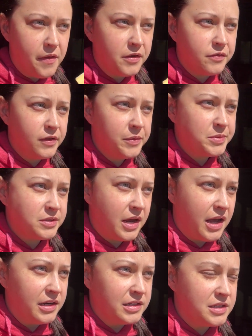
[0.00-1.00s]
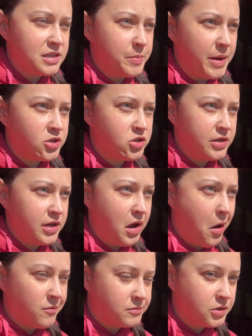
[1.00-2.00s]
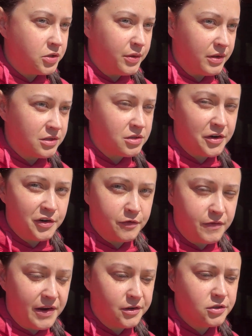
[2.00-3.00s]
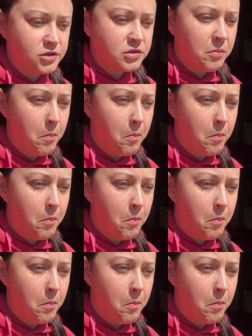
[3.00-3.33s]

the flip side, it's especially doing this on her fingers.